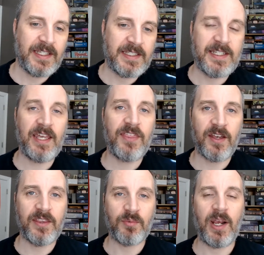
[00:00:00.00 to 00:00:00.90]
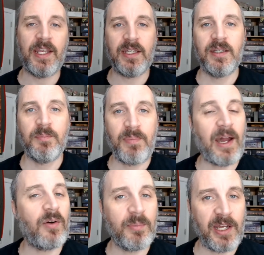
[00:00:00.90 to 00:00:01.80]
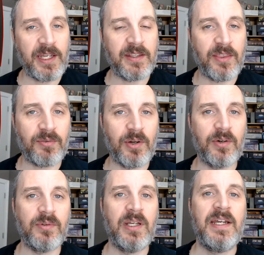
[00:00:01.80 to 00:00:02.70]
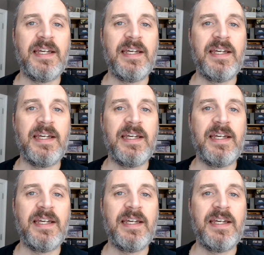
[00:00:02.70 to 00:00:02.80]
Death on the Reich, Power Behind the Throne,